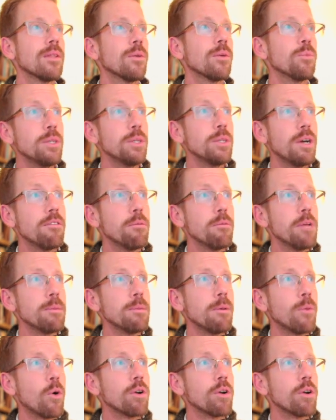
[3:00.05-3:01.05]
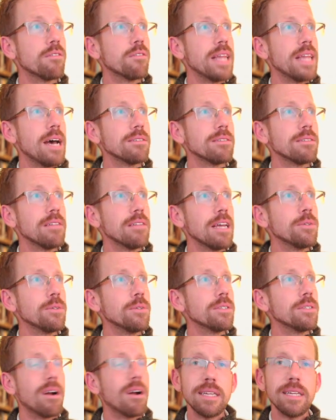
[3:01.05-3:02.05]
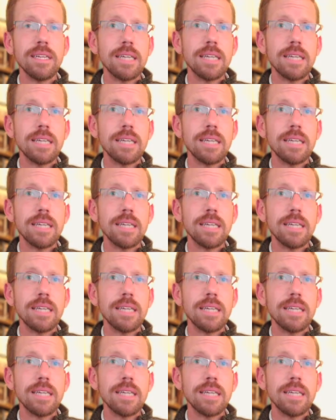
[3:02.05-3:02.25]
We do have a minimum order of 1,000 labels. Our lead